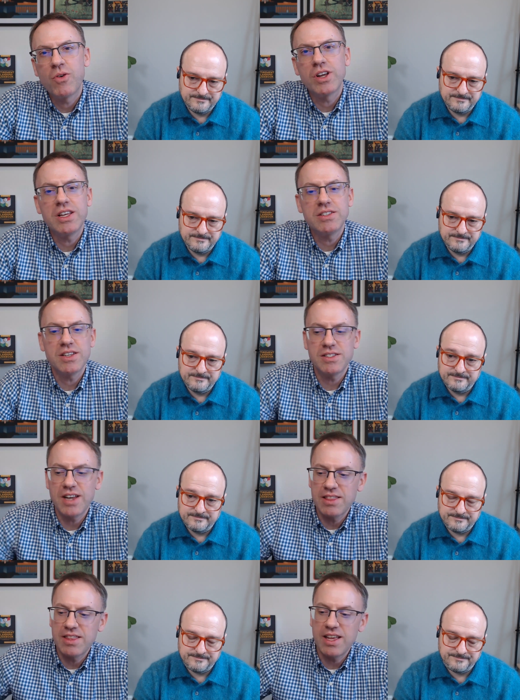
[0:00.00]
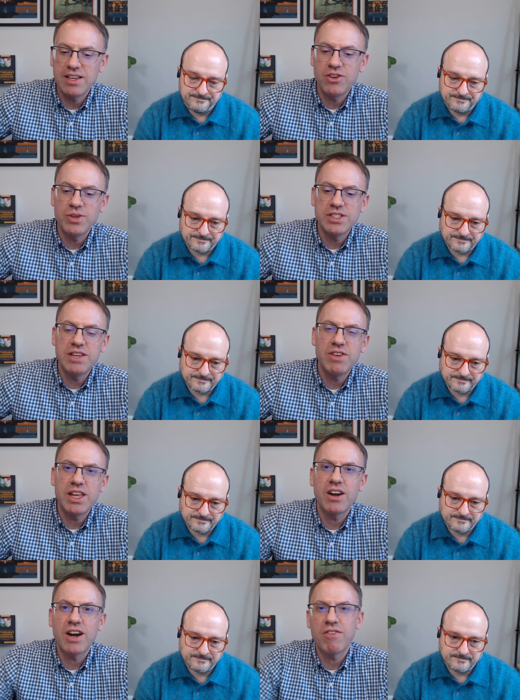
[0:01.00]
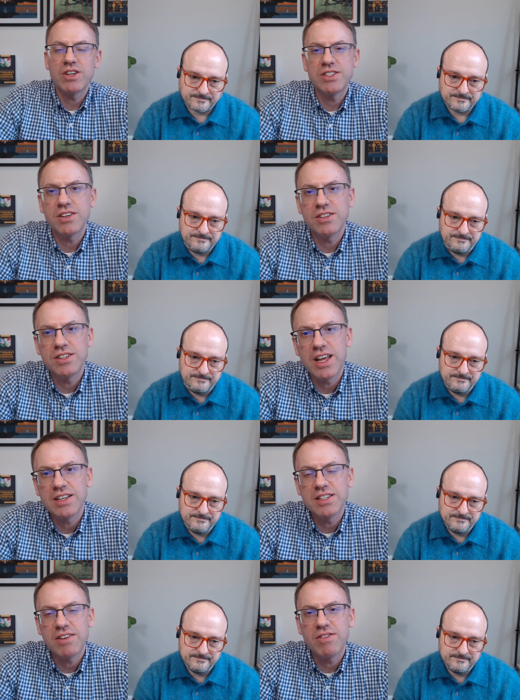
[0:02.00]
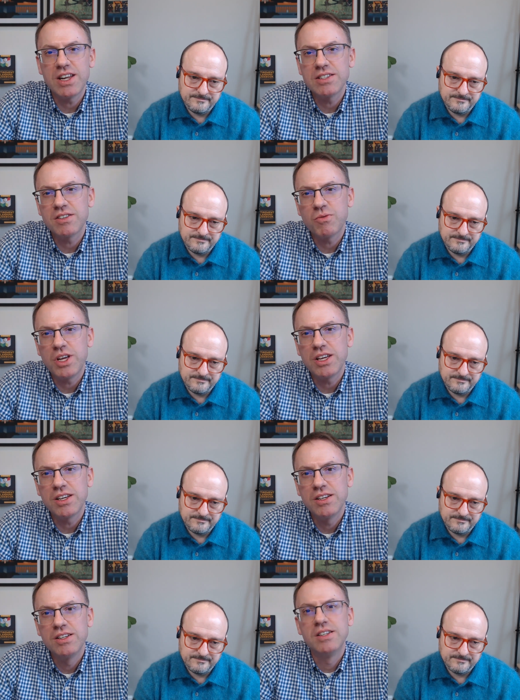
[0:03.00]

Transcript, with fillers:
Speaker 1: or at least it's not that you're receiving care every single day, seven days a week.